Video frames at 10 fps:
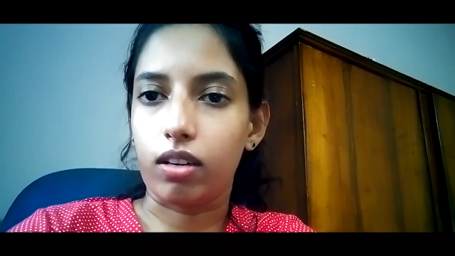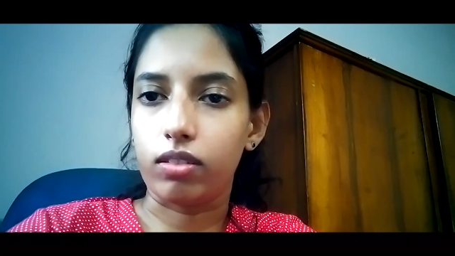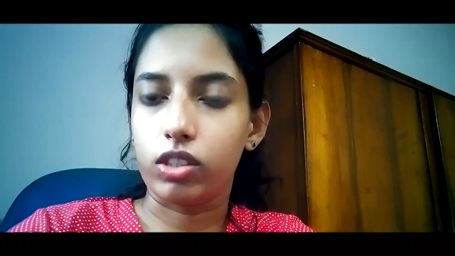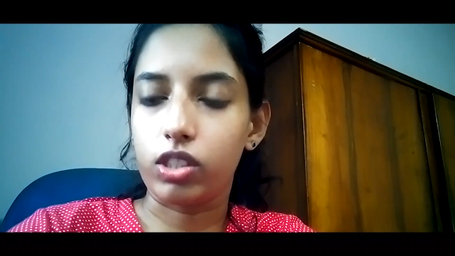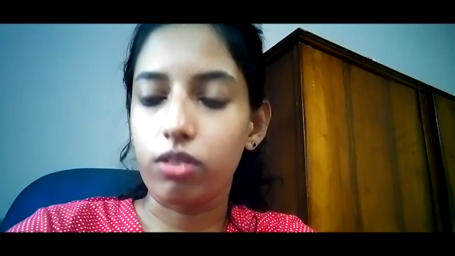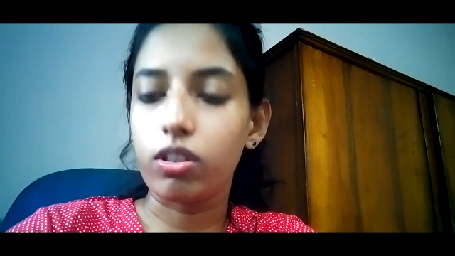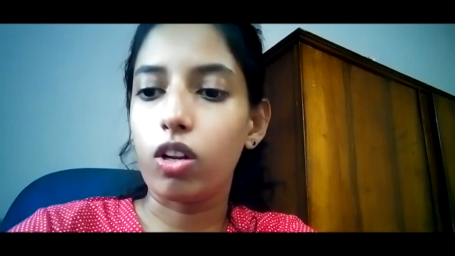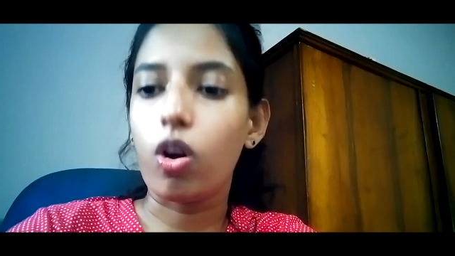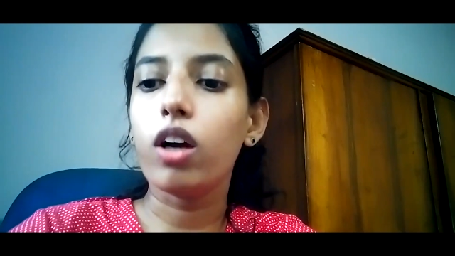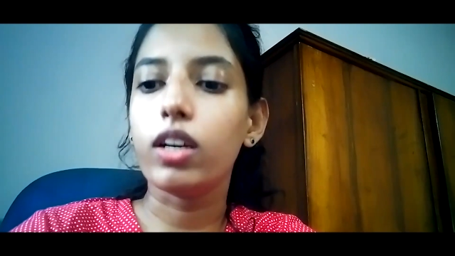general
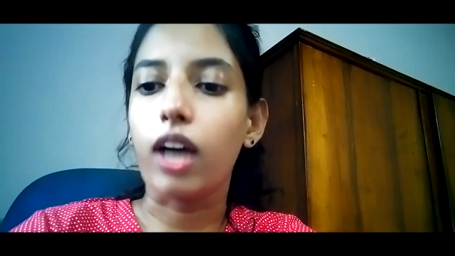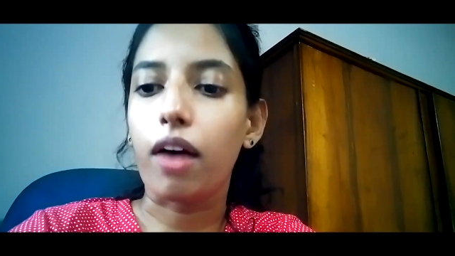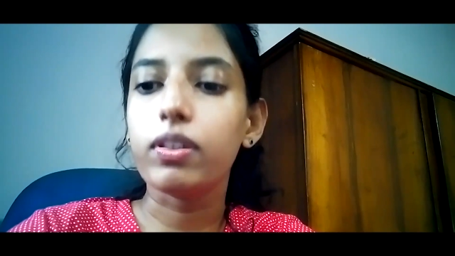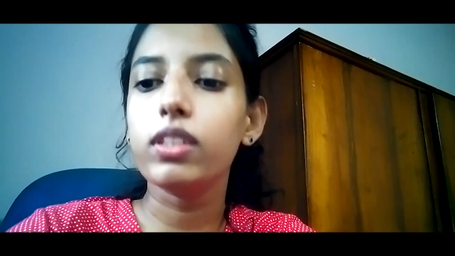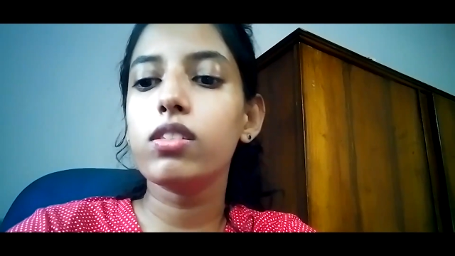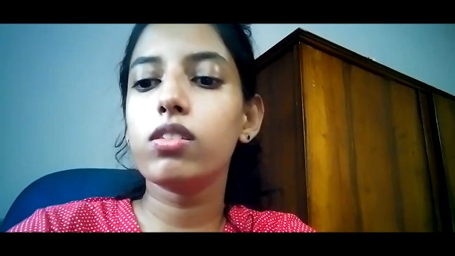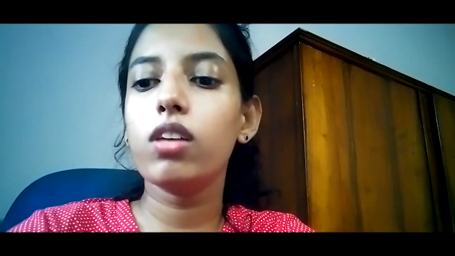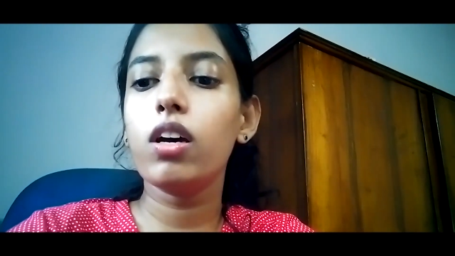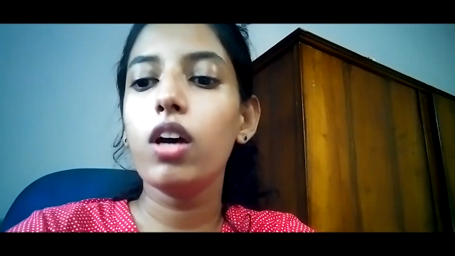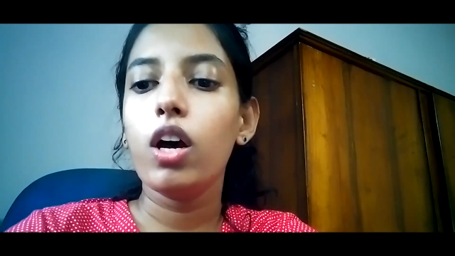law governs the
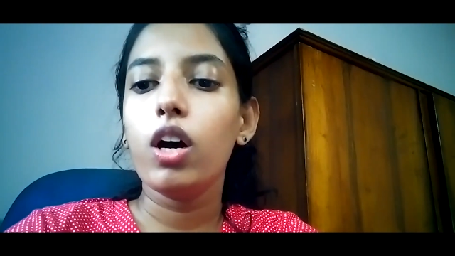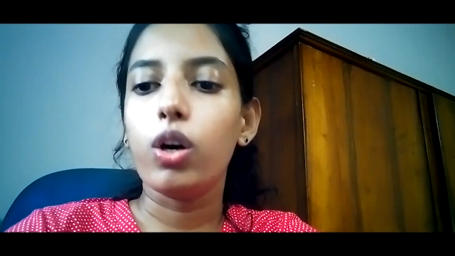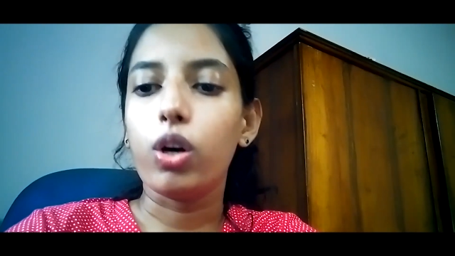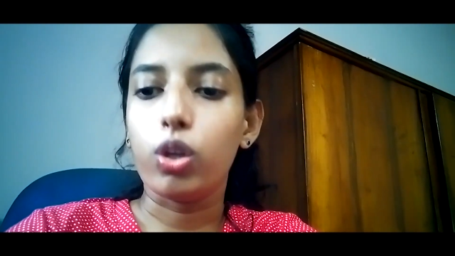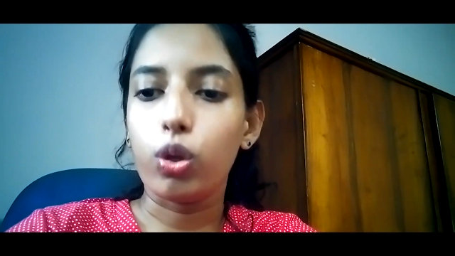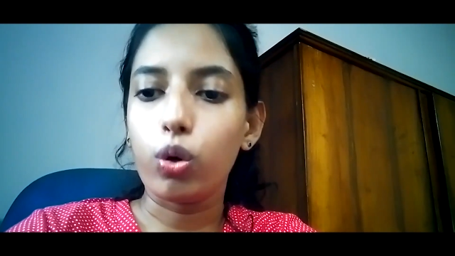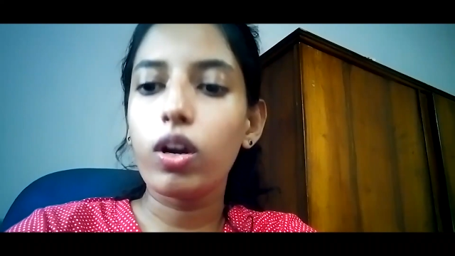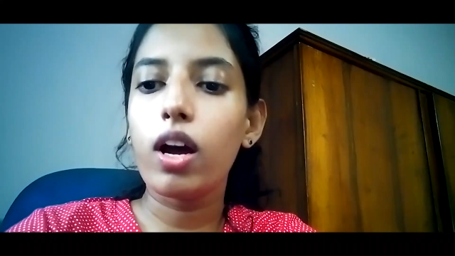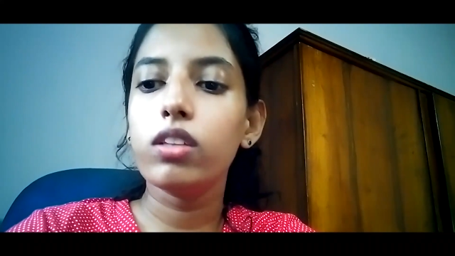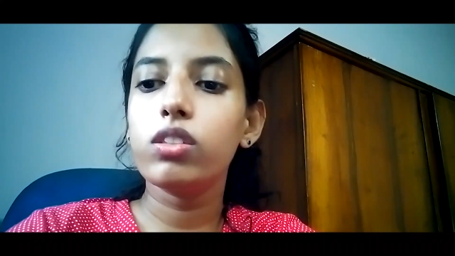Low
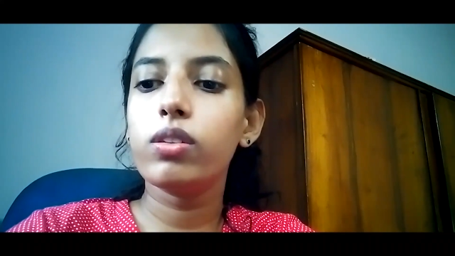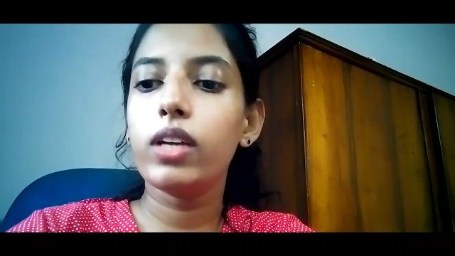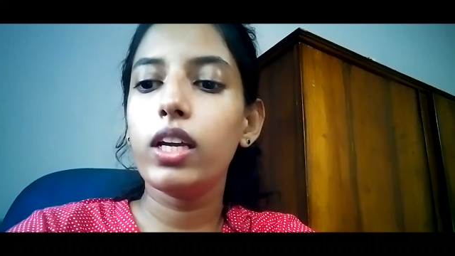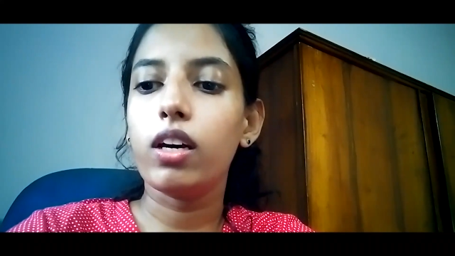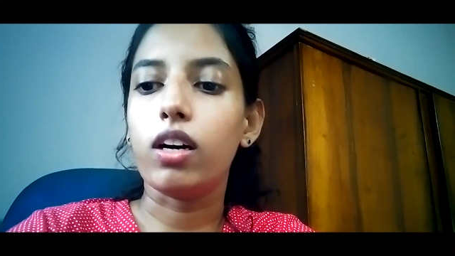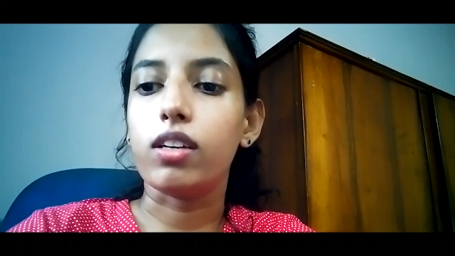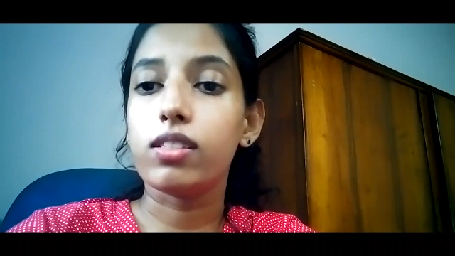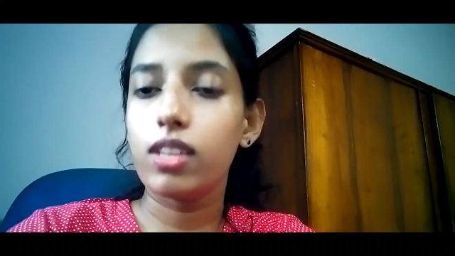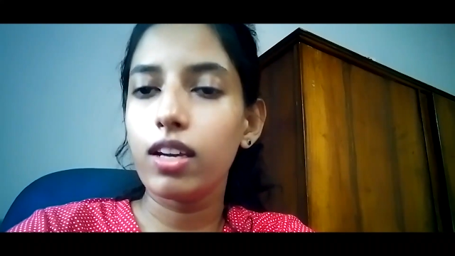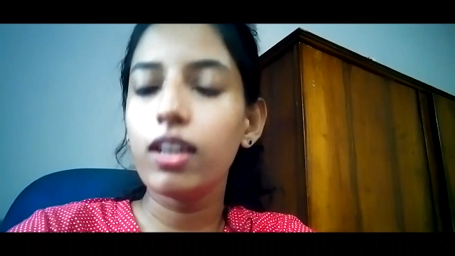Country
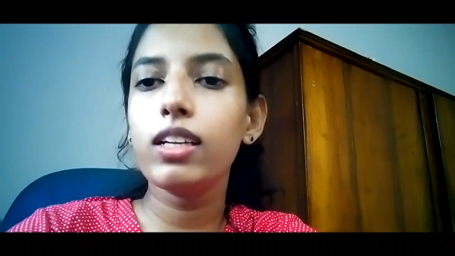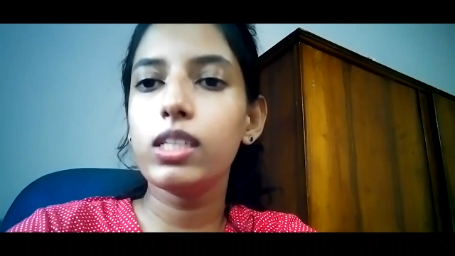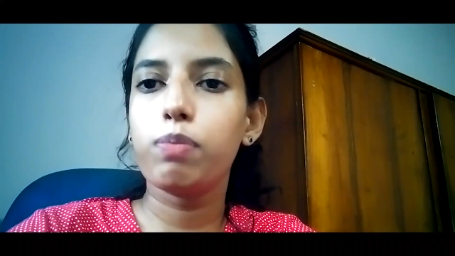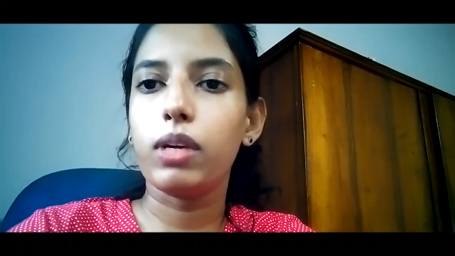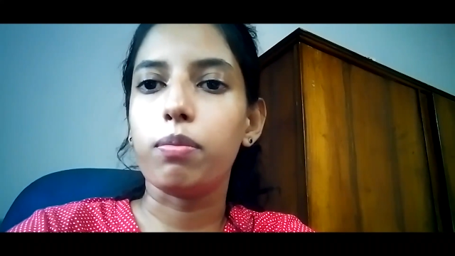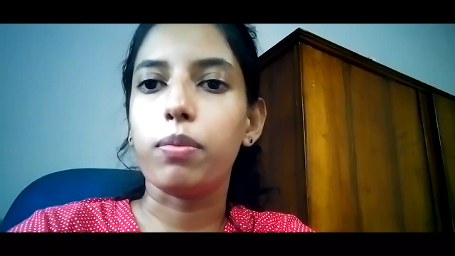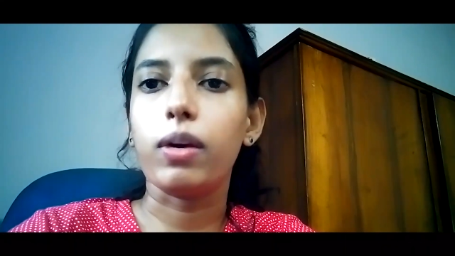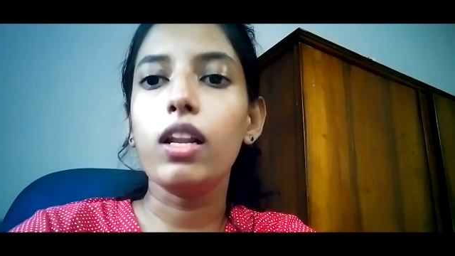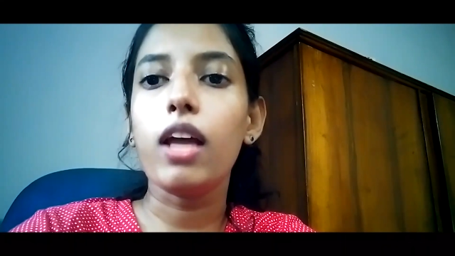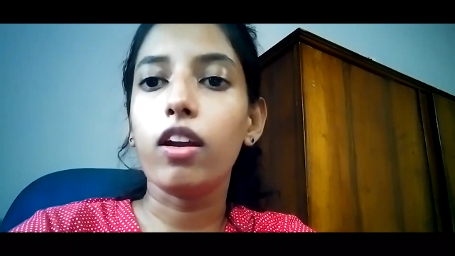Sinhalese
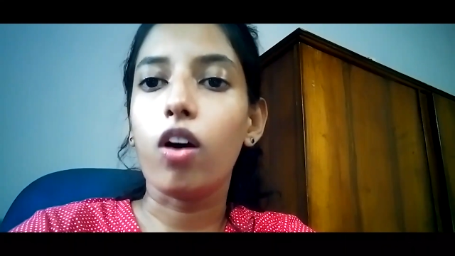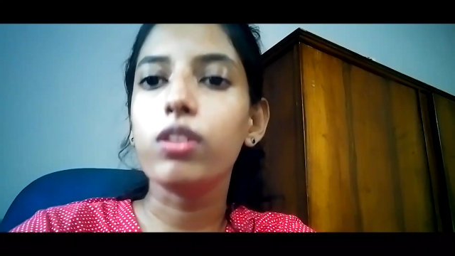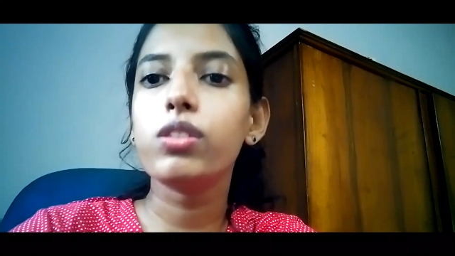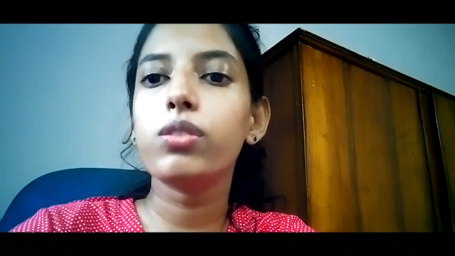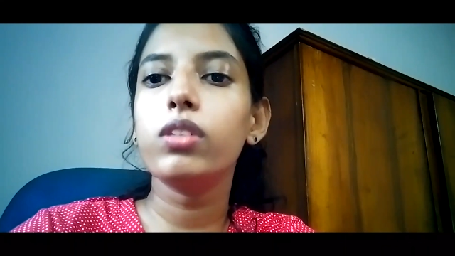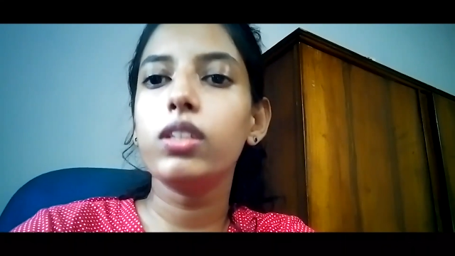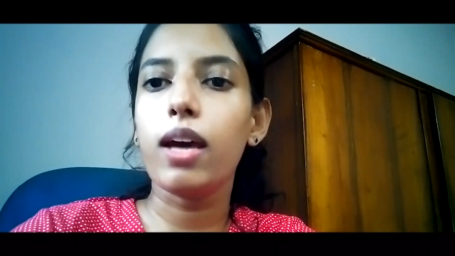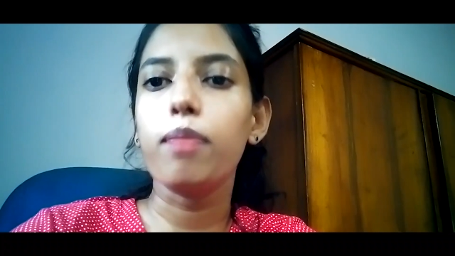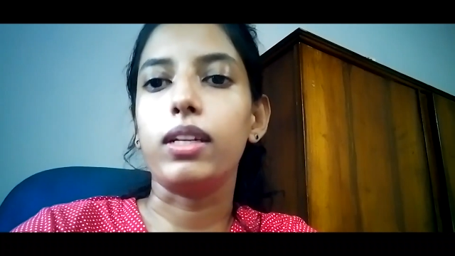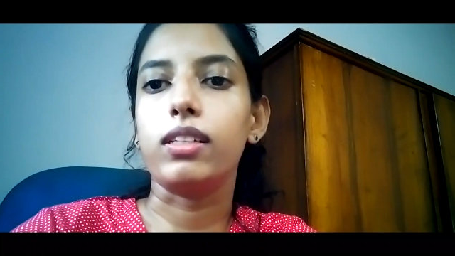people and also the
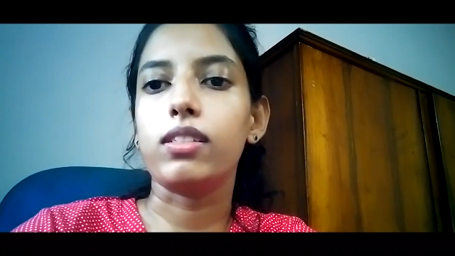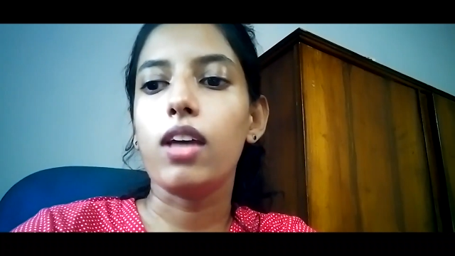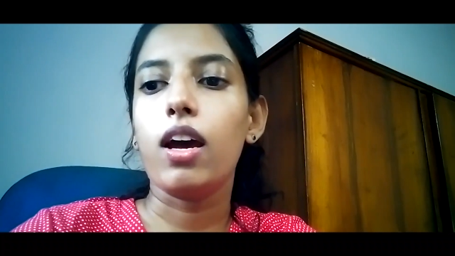Tamils.